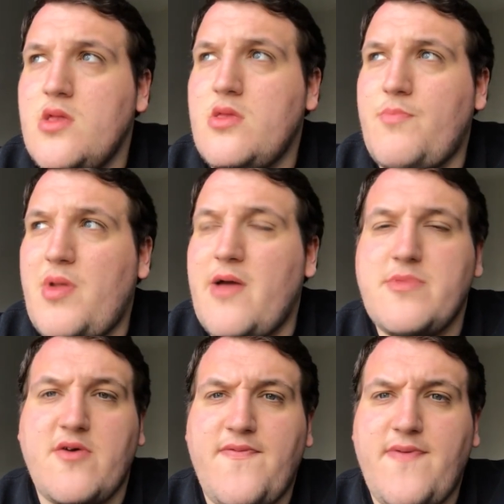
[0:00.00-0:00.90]
not playing
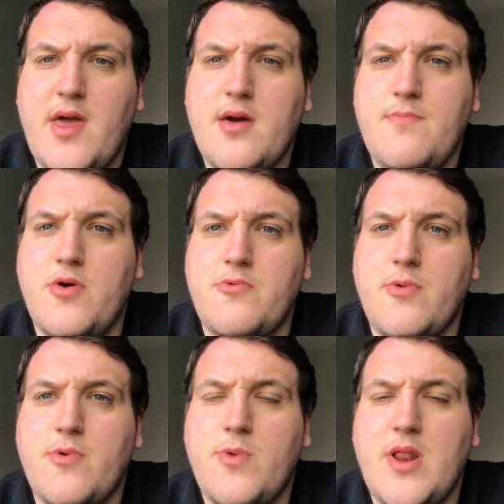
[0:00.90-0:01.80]
without fear, but
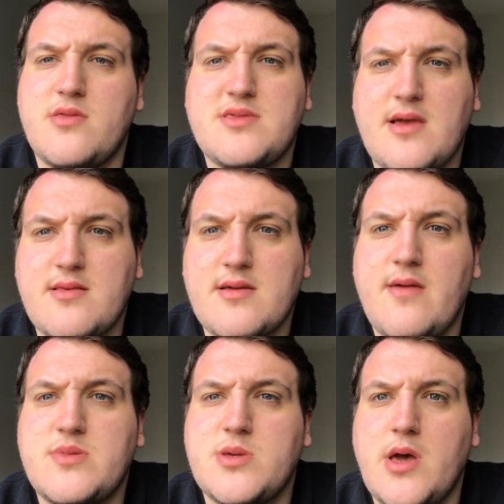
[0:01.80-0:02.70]
we were willing to take the
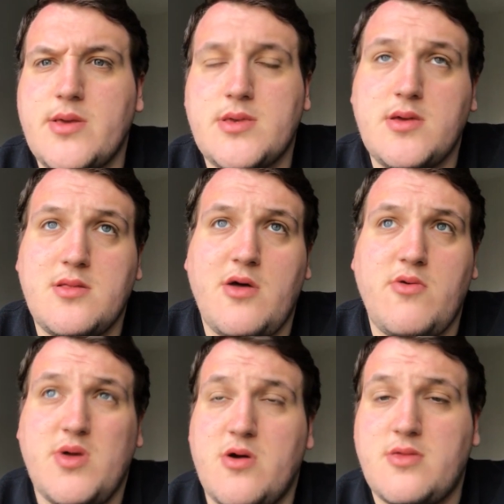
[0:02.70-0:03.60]
game to Chelsea, and lo
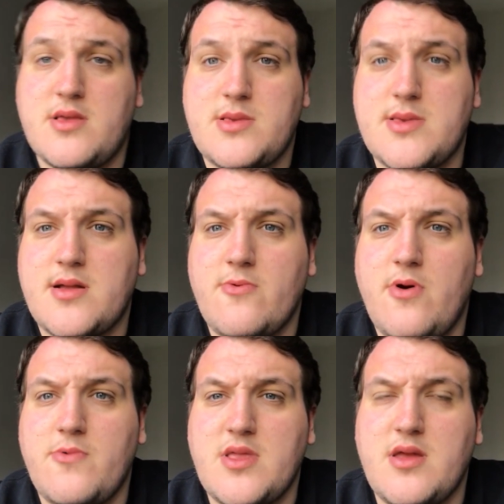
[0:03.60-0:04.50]
and behold, that's exactly
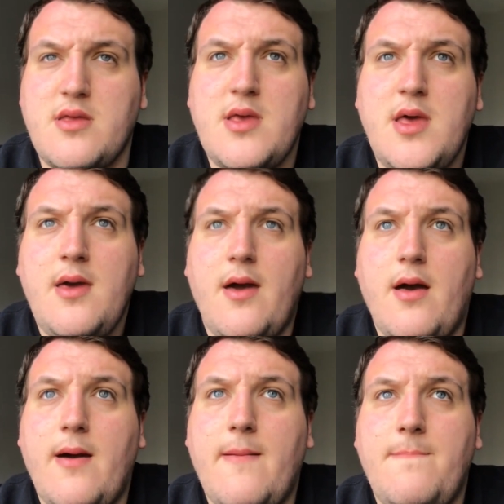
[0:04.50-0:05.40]
what we did.
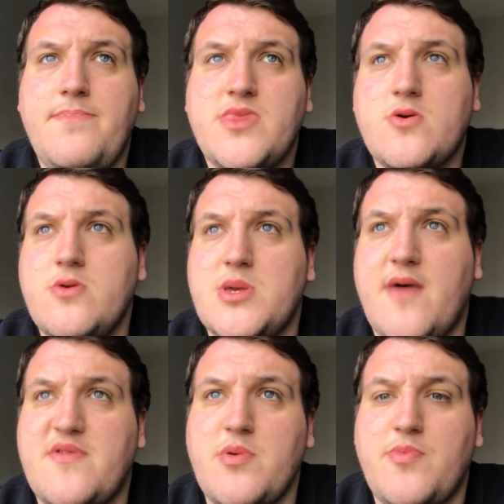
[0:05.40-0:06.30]
Of course, you
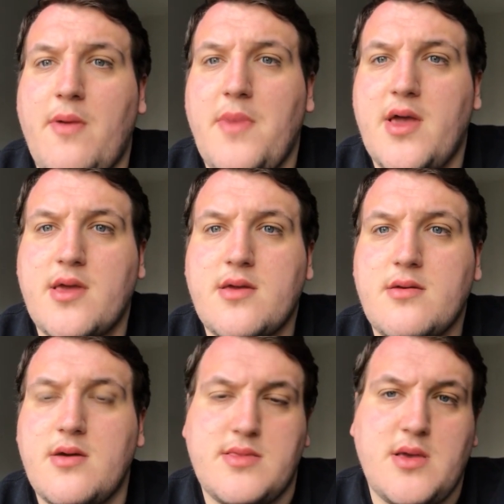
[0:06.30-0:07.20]
have to be pragmatic
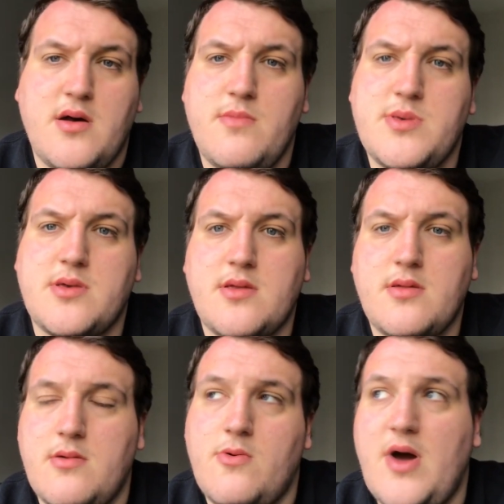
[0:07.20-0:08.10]
at times
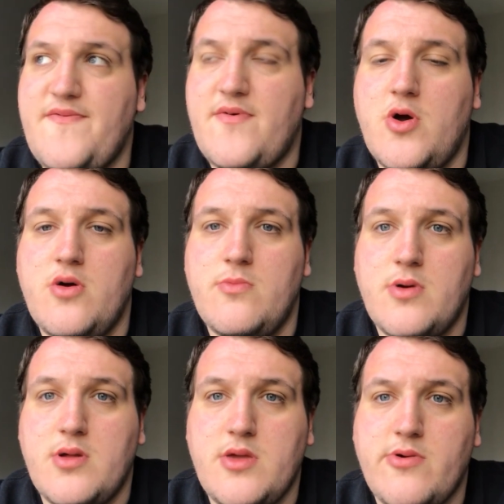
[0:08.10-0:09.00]
away from home
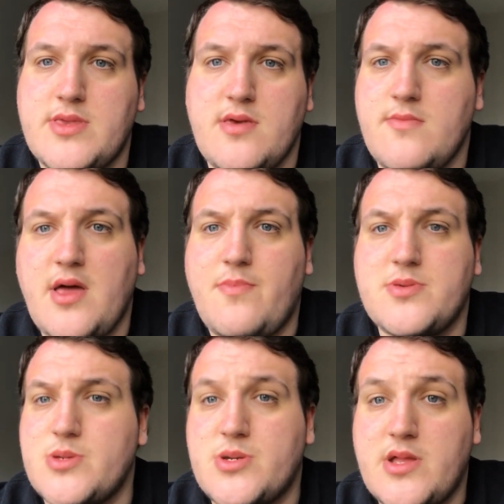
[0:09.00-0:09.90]
when you're a team in our
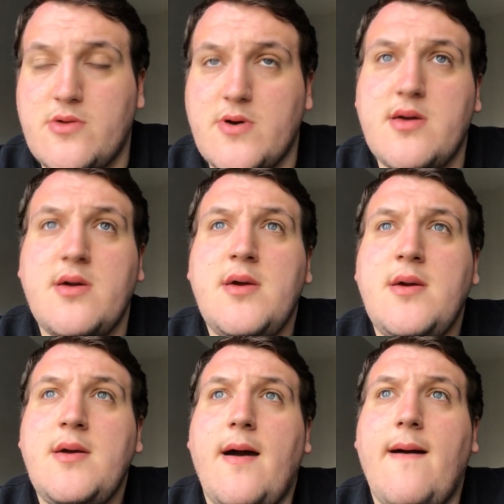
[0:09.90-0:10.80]
position anyway.
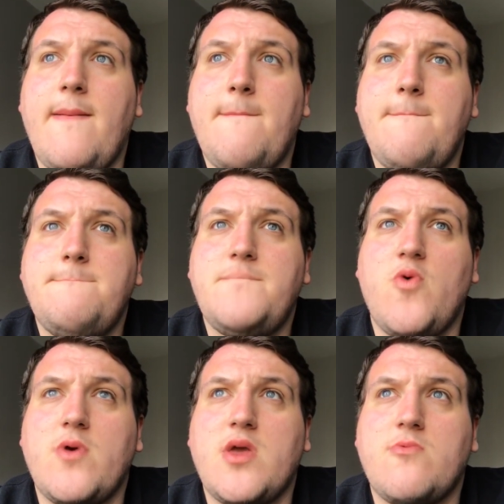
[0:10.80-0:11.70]

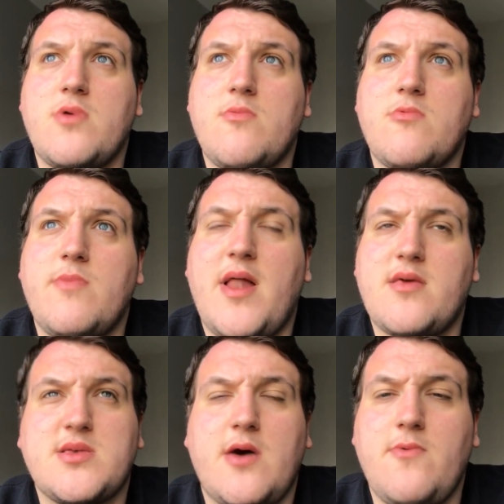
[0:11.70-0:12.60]
But we
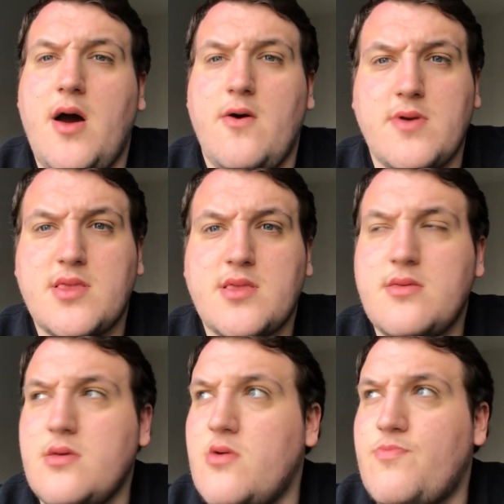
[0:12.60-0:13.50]
balanced that well with,
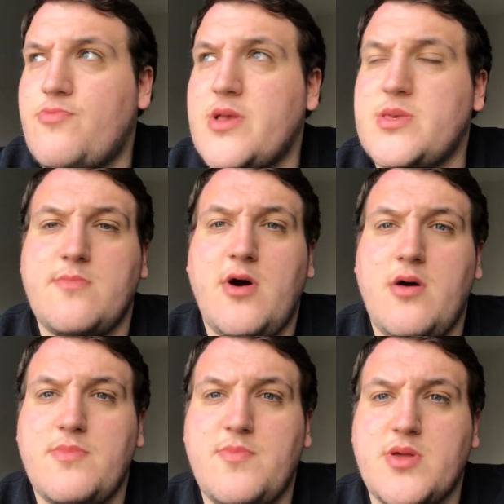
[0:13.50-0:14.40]
you know, pressing them
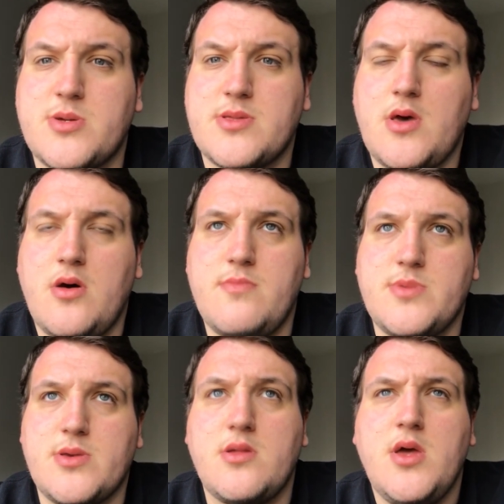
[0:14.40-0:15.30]
high up the pitch at times